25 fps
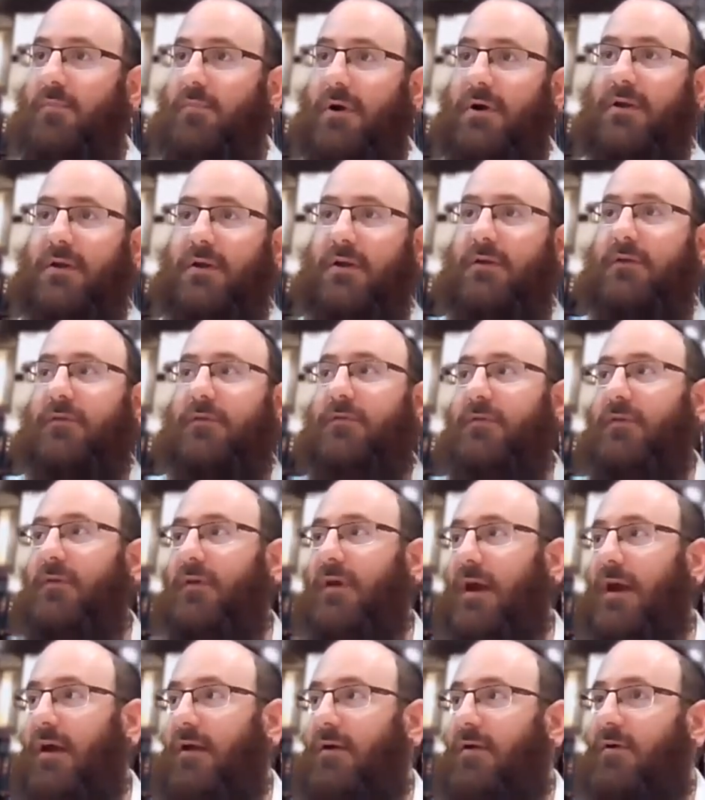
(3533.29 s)
but
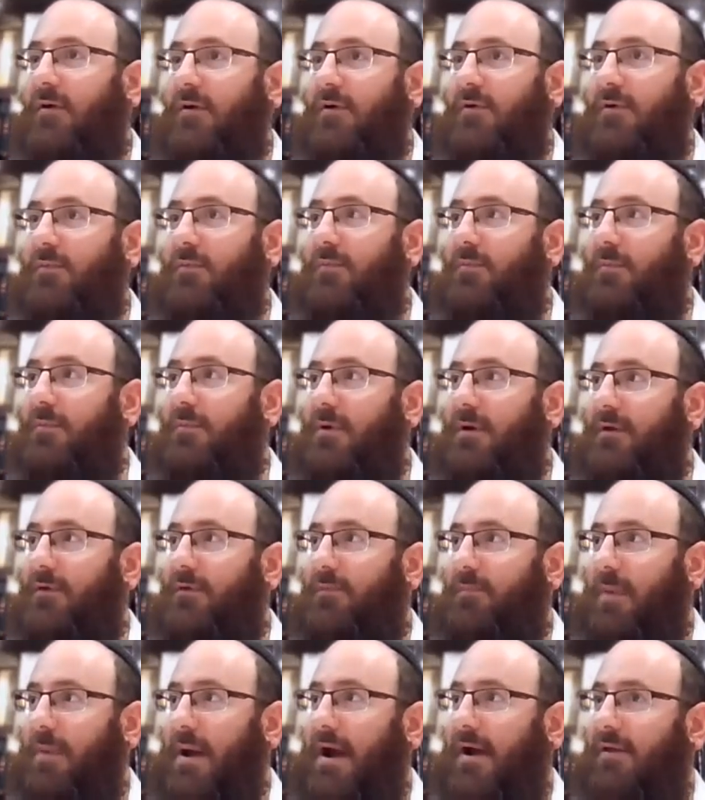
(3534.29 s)
he's at home in
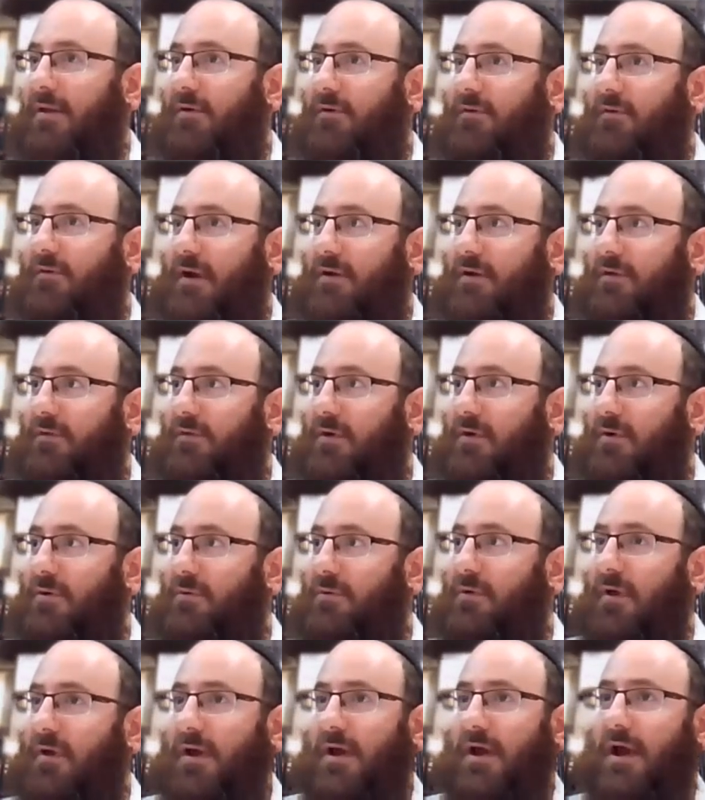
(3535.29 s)
his palace on his
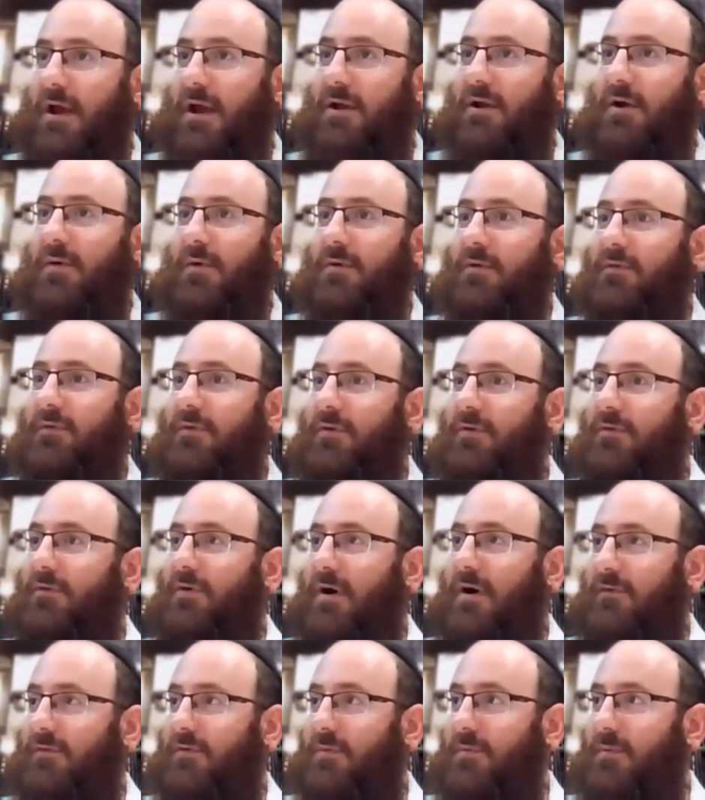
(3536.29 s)
own and no one
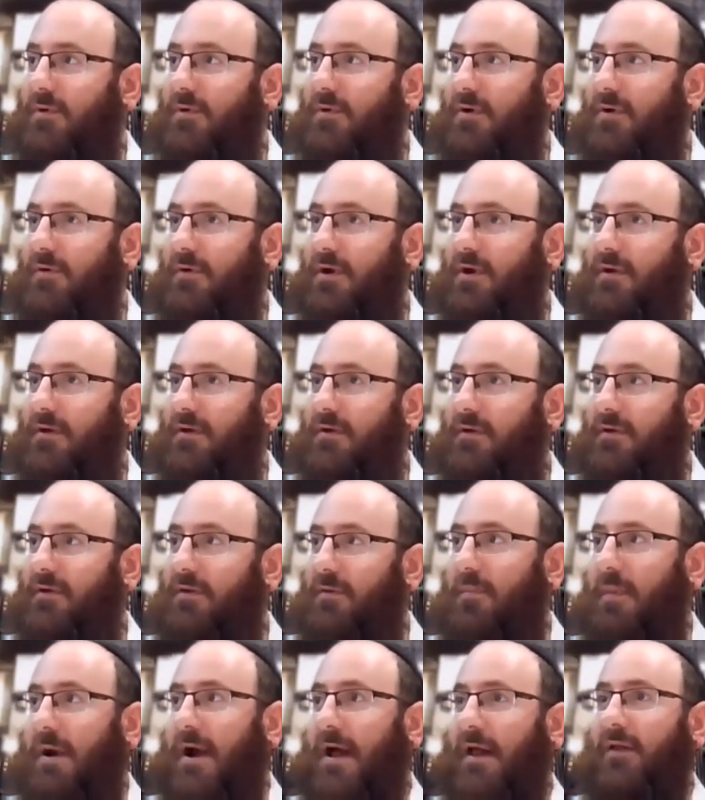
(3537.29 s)
feels comfortable going
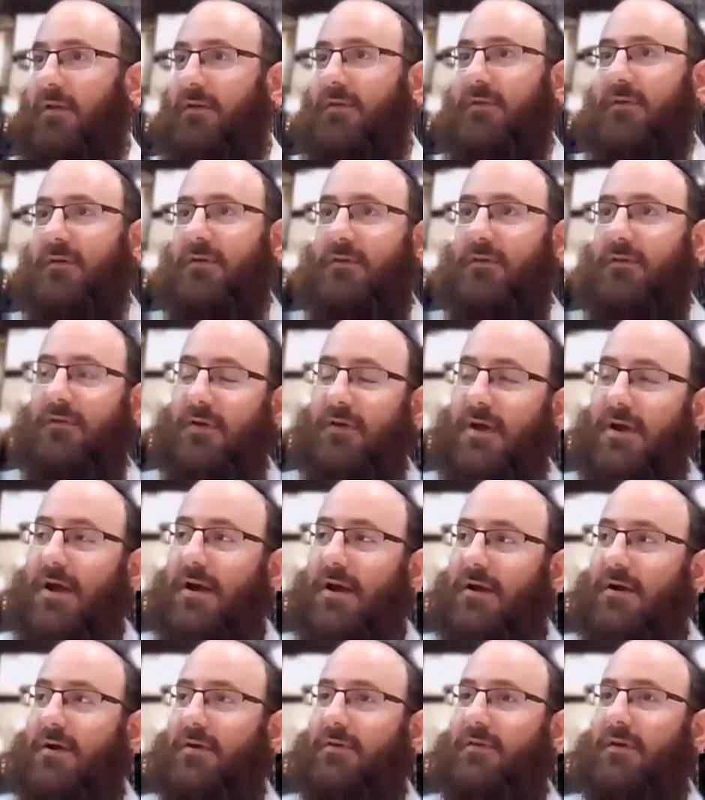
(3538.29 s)
into the palace because
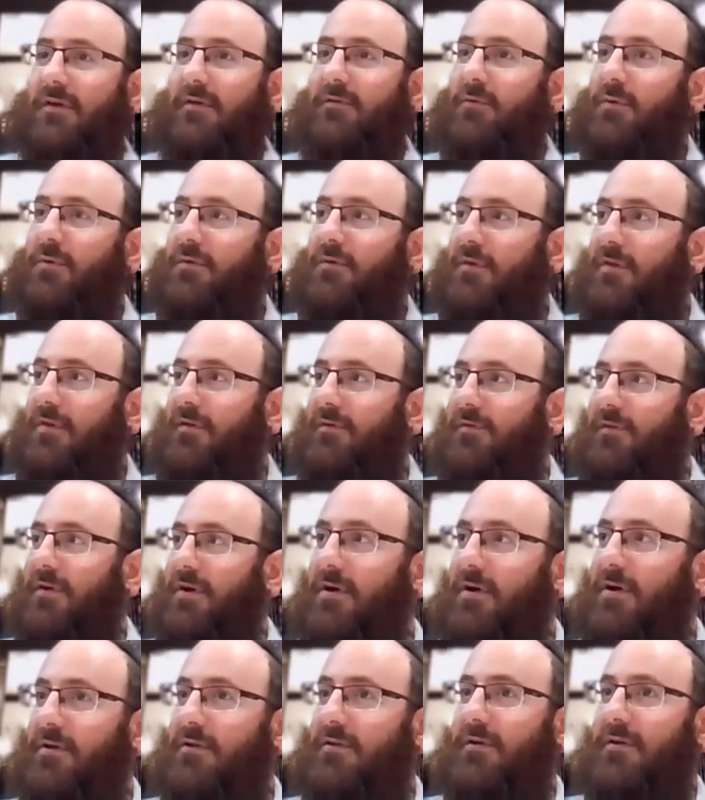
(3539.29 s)
because everyone's
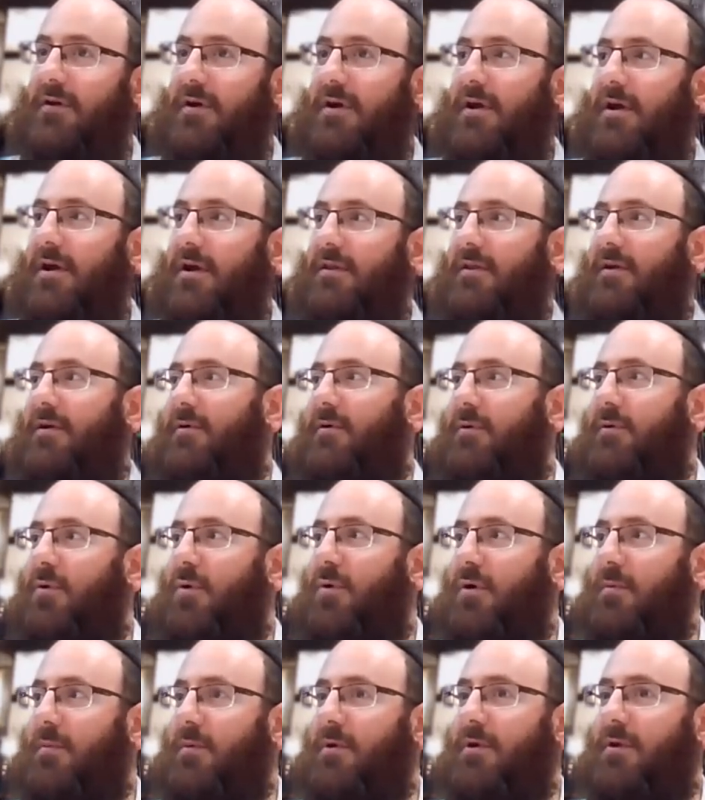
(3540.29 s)
field in their
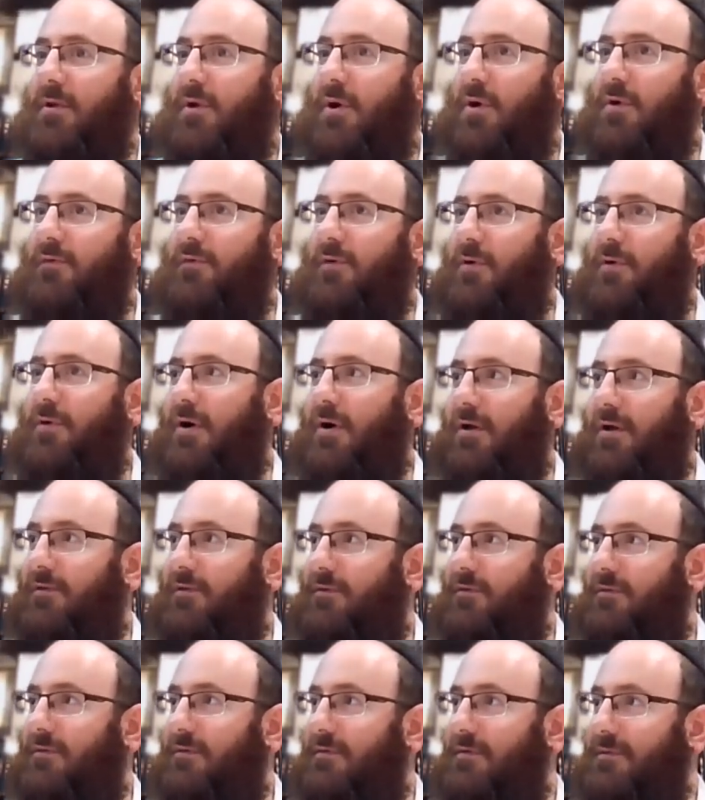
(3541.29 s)
normal
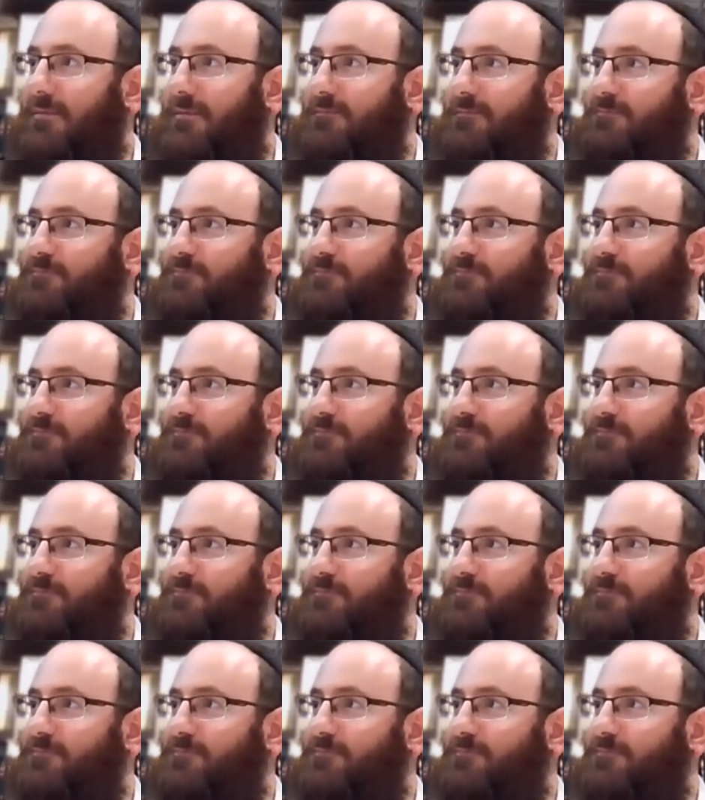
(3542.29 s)
overalls,